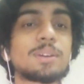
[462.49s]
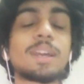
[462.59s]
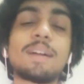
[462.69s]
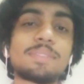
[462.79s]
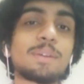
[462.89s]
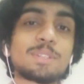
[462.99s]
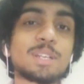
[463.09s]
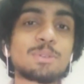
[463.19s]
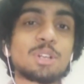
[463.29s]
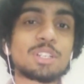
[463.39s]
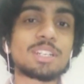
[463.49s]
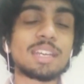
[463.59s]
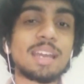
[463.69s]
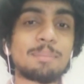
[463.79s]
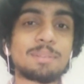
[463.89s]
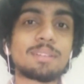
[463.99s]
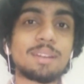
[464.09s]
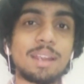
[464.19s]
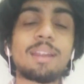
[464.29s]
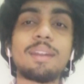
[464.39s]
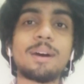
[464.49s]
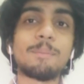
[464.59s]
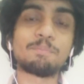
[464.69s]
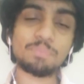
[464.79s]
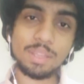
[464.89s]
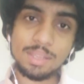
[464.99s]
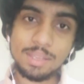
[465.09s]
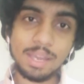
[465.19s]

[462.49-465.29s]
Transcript: so yeah that was how georgia tech happened and um,